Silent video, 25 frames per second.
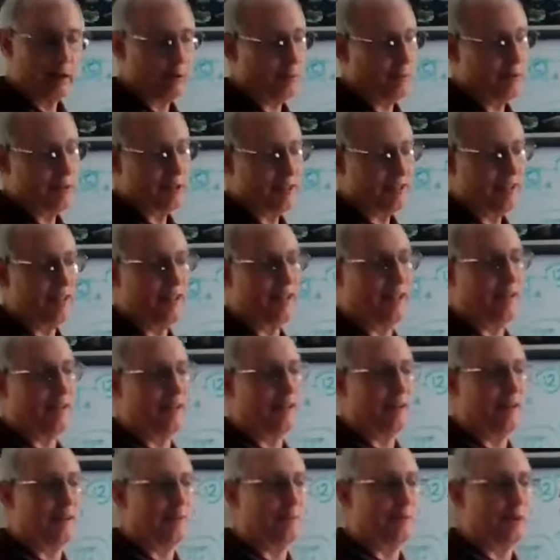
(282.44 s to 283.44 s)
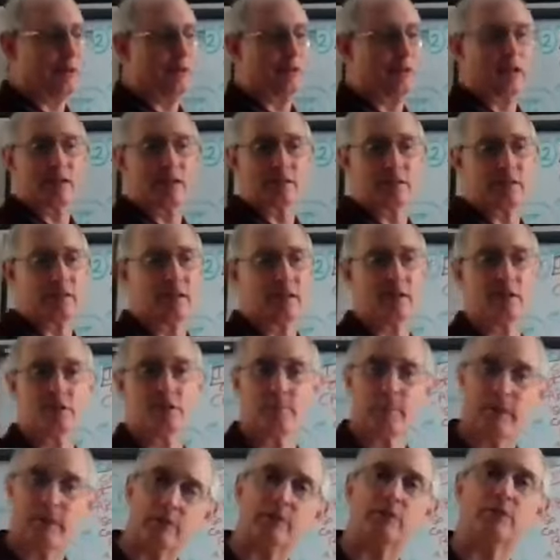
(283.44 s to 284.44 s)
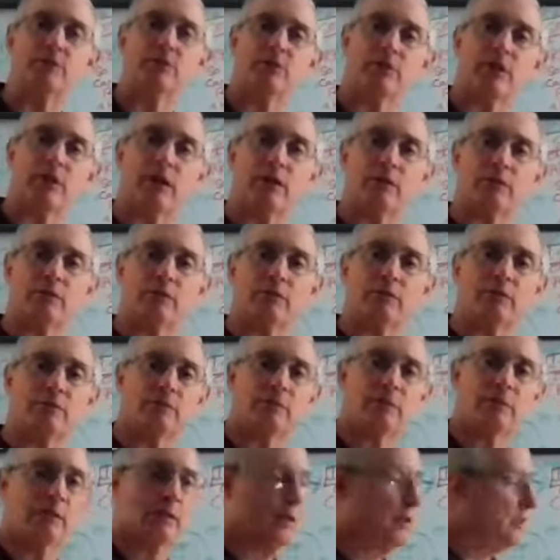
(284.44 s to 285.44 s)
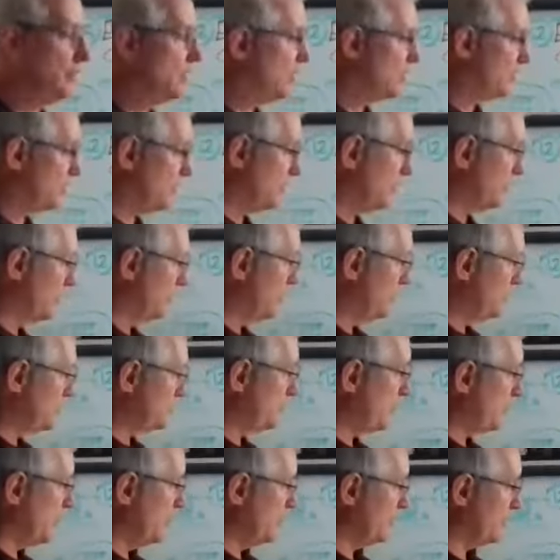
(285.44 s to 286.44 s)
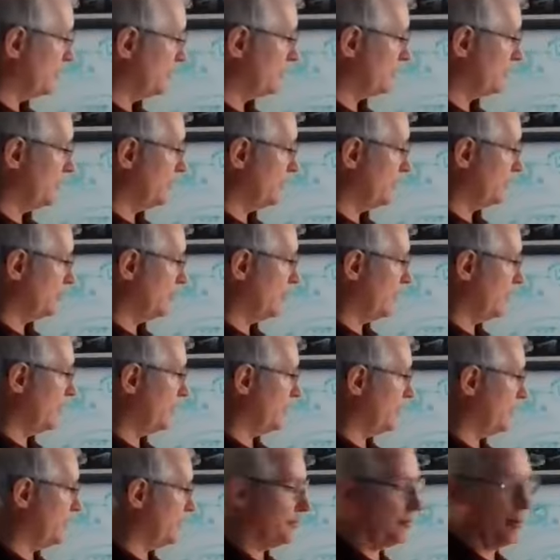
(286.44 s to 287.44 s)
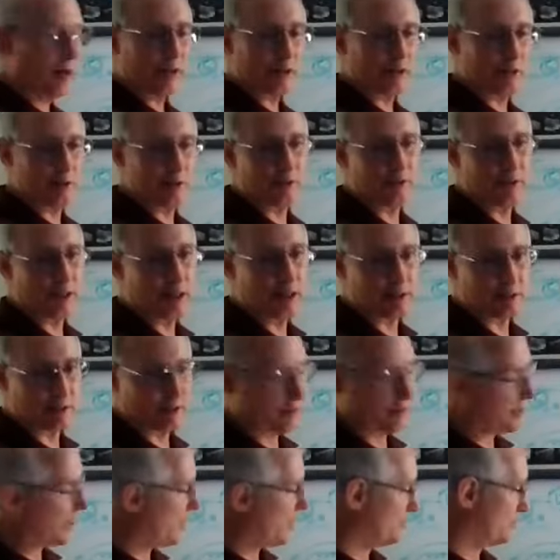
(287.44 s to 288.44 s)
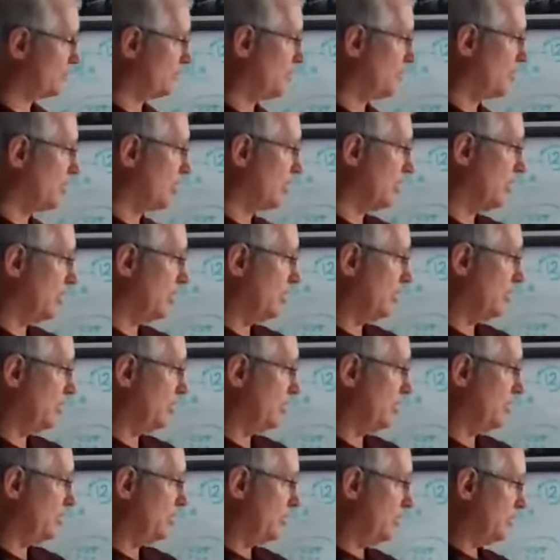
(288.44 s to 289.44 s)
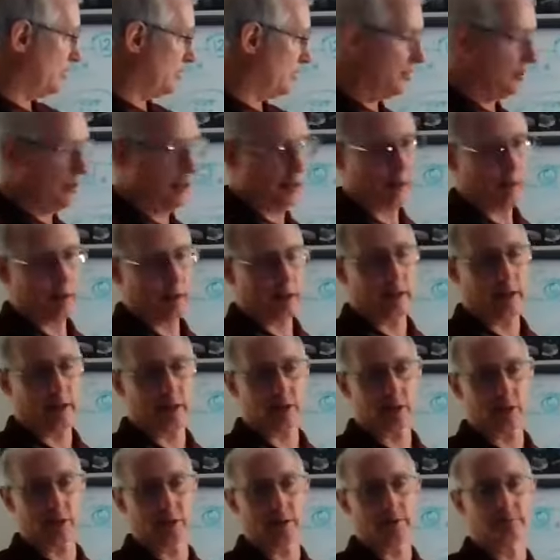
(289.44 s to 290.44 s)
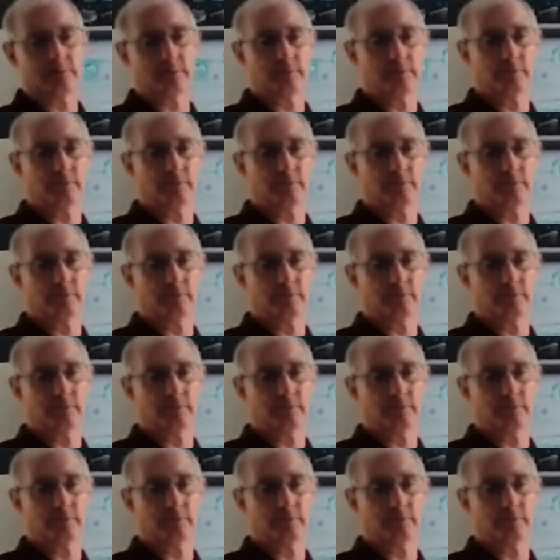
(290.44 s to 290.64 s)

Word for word: And we say 1,800 is about 2,000. So these particles in here weigh about 2,000 times more than an electron.